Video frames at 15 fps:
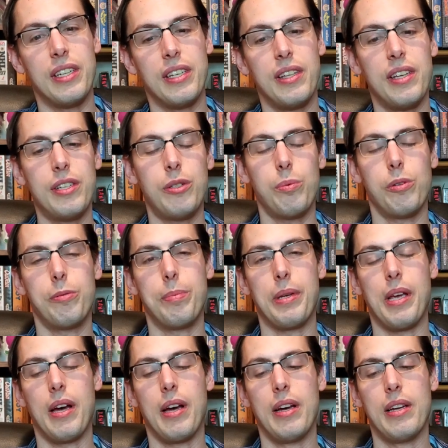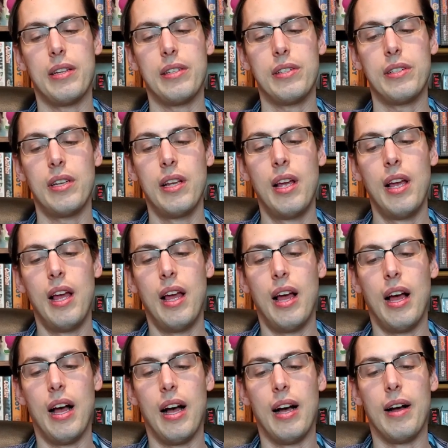did this was because
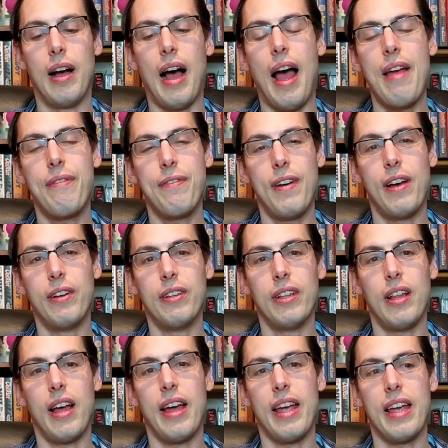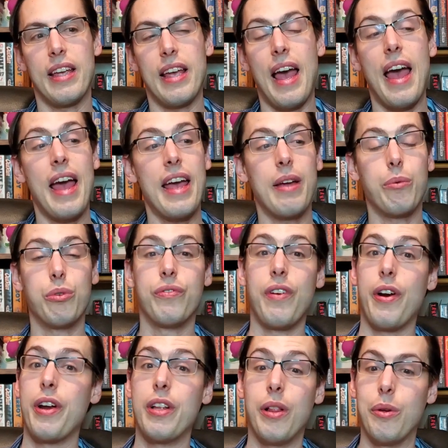uh, I felt like, A, it was
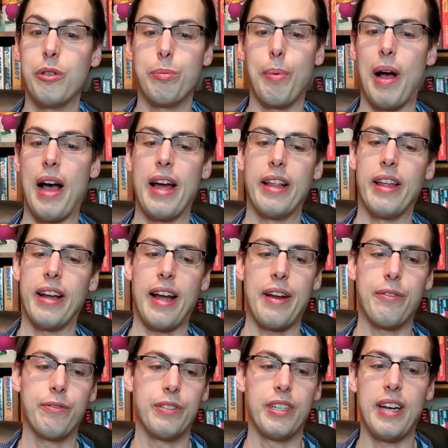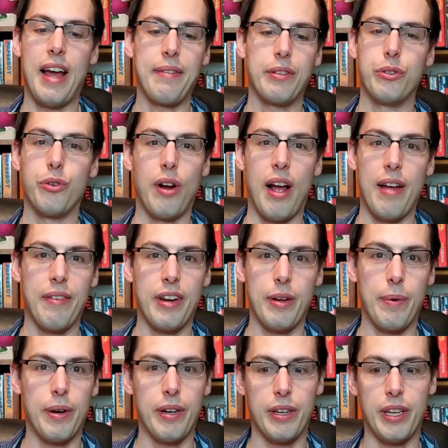very close by. Like, I didn't have to drive
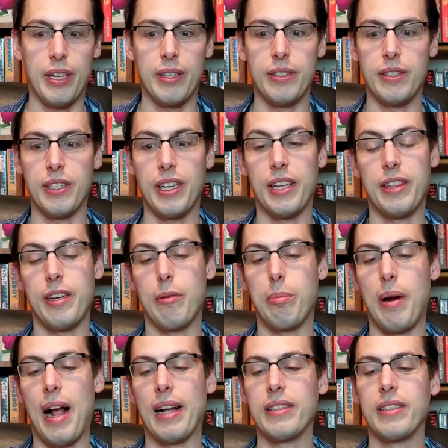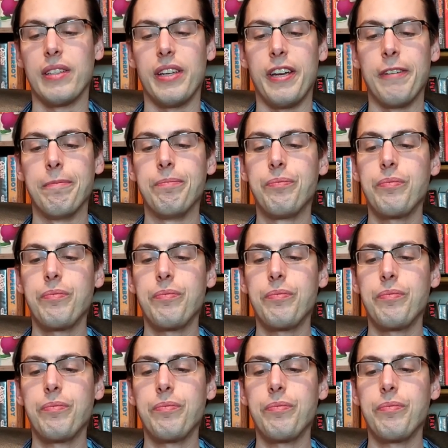anywhere to get to get there practically.